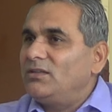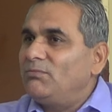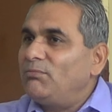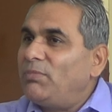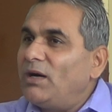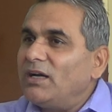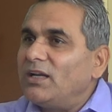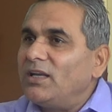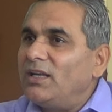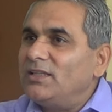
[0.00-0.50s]

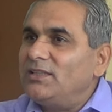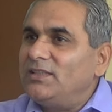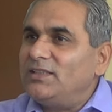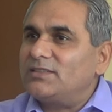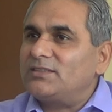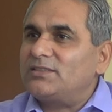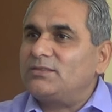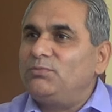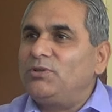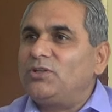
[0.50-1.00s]

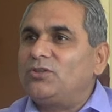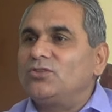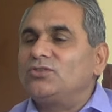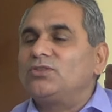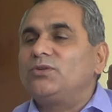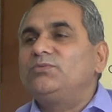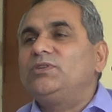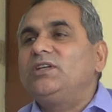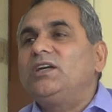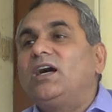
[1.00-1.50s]
Bangladesh because
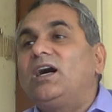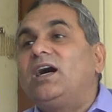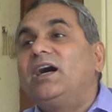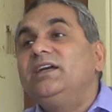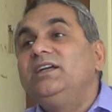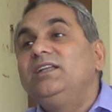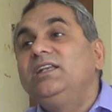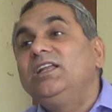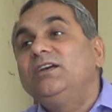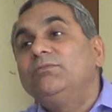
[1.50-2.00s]
of the
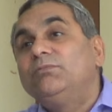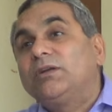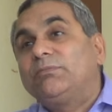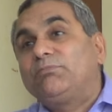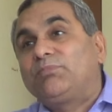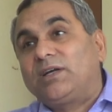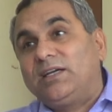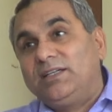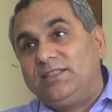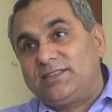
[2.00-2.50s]
high labor
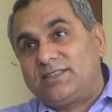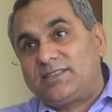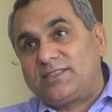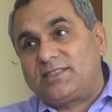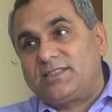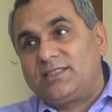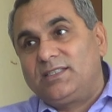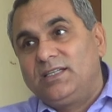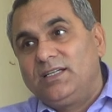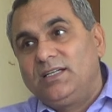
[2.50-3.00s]

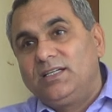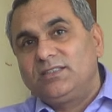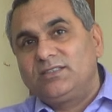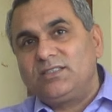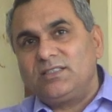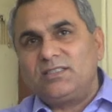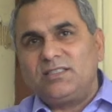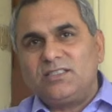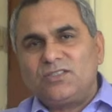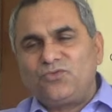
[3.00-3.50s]
price.
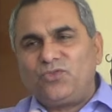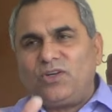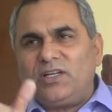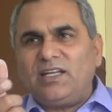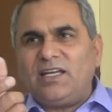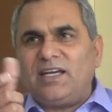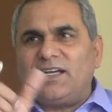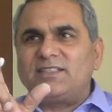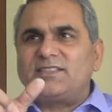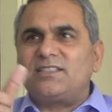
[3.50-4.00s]
This is
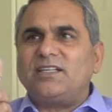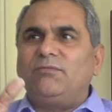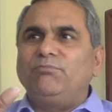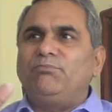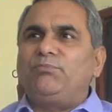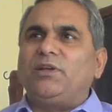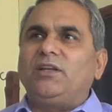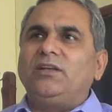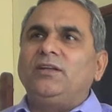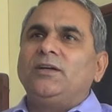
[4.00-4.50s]
one
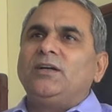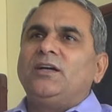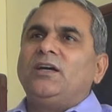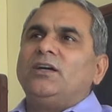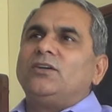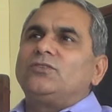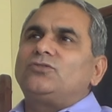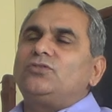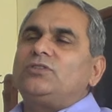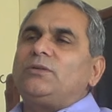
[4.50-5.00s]
example.
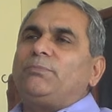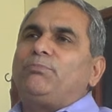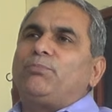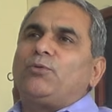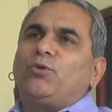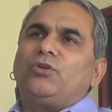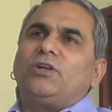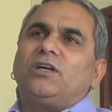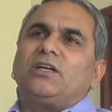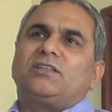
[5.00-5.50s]
So the
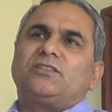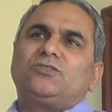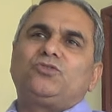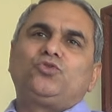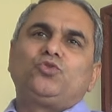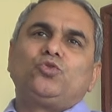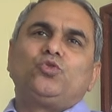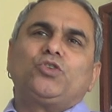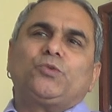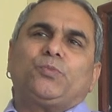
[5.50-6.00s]

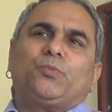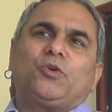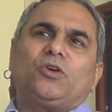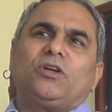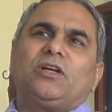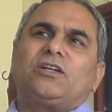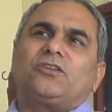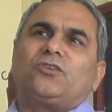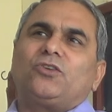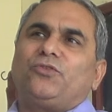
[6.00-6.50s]
jute
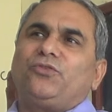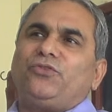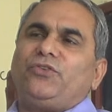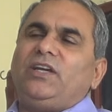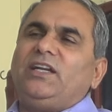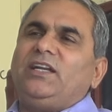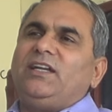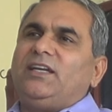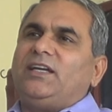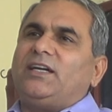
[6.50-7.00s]
product of
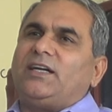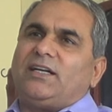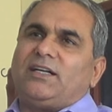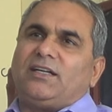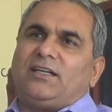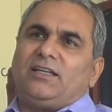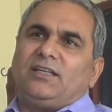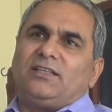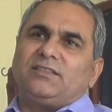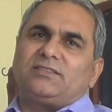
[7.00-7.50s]

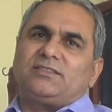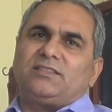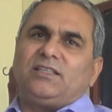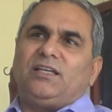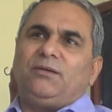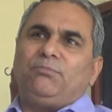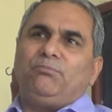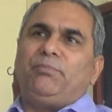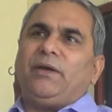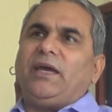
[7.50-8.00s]
India,
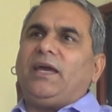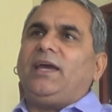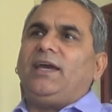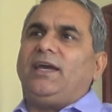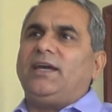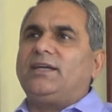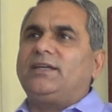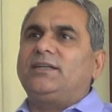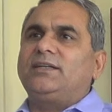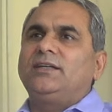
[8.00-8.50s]
say
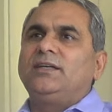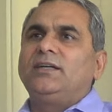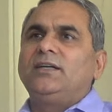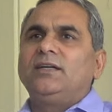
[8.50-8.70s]
bag,